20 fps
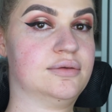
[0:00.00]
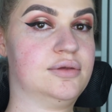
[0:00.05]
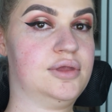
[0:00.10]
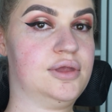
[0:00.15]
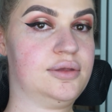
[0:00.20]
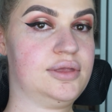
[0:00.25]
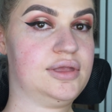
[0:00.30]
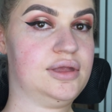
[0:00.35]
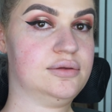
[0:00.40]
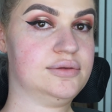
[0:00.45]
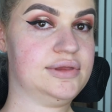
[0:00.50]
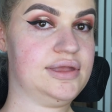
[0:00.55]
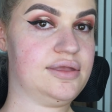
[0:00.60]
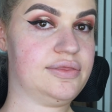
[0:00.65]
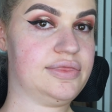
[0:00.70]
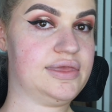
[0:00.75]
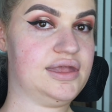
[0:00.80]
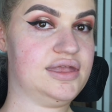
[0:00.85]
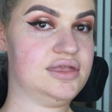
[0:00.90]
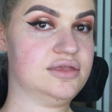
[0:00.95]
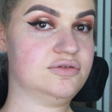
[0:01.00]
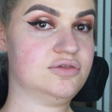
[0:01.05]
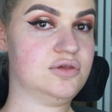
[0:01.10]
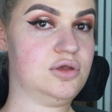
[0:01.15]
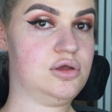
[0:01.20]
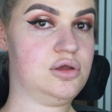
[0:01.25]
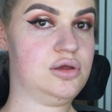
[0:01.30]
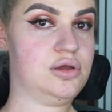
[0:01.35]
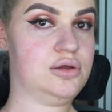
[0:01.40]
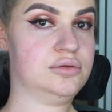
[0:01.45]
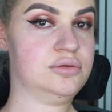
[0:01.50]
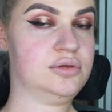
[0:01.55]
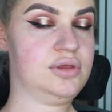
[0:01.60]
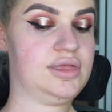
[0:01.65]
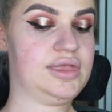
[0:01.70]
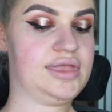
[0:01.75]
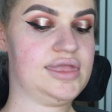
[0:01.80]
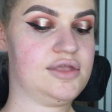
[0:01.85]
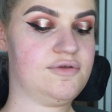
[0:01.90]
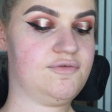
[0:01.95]
Okay, now that is on,
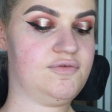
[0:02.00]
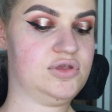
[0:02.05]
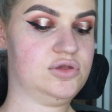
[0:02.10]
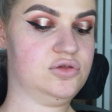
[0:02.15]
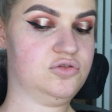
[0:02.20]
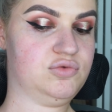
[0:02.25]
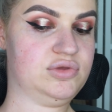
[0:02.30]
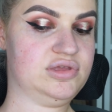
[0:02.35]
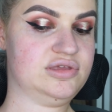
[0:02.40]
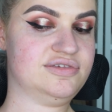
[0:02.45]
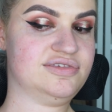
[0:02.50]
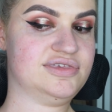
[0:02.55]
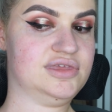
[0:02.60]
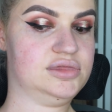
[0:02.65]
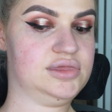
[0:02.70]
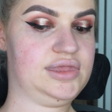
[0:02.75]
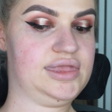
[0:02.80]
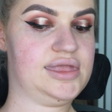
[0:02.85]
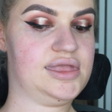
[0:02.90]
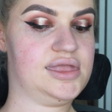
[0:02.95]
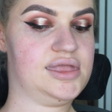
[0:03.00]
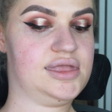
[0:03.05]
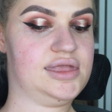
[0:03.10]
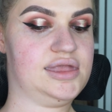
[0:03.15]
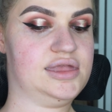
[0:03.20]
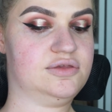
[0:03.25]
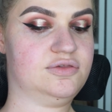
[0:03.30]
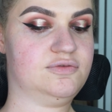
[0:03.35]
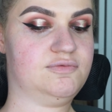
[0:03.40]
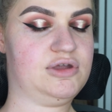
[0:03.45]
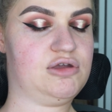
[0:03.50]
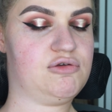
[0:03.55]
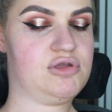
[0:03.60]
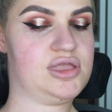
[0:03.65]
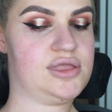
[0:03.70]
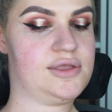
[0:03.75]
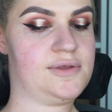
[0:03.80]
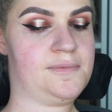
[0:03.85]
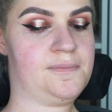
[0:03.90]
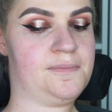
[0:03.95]
it feels really silky. It's
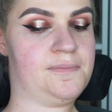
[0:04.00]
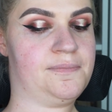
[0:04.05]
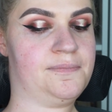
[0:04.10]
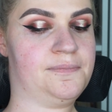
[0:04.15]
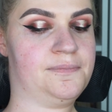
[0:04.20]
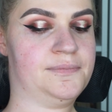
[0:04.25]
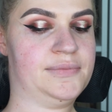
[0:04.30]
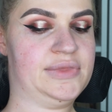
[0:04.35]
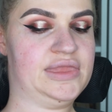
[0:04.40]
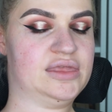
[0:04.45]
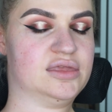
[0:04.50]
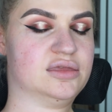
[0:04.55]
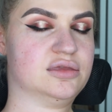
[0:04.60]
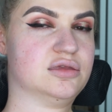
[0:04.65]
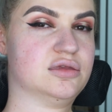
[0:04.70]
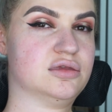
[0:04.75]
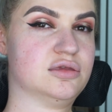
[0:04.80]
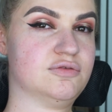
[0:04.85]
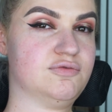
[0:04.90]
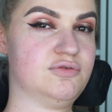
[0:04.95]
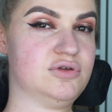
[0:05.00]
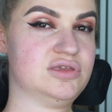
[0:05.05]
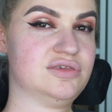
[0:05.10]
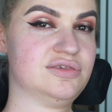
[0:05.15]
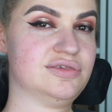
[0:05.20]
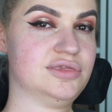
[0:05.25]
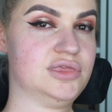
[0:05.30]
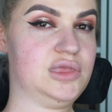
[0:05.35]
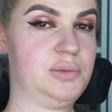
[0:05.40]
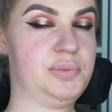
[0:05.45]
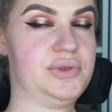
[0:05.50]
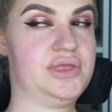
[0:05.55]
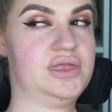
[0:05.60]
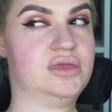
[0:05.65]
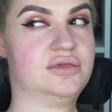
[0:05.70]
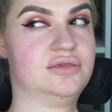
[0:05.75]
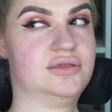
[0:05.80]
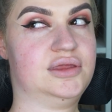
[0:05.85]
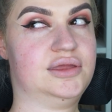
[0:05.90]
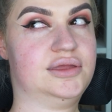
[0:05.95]
very slippy,
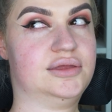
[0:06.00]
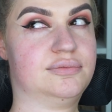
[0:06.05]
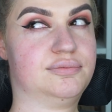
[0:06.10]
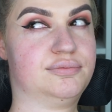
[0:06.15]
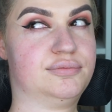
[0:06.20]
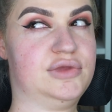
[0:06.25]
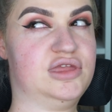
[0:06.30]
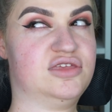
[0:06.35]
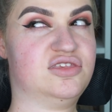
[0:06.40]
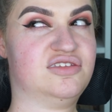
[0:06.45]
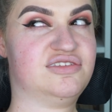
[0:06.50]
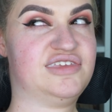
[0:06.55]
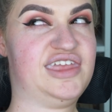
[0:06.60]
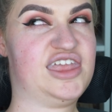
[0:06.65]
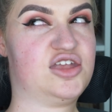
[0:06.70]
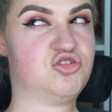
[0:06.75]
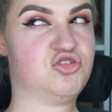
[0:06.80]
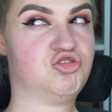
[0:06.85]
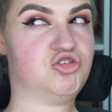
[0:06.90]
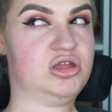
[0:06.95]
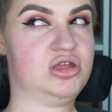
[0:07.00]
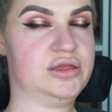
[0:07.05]
isn't it, as a texture?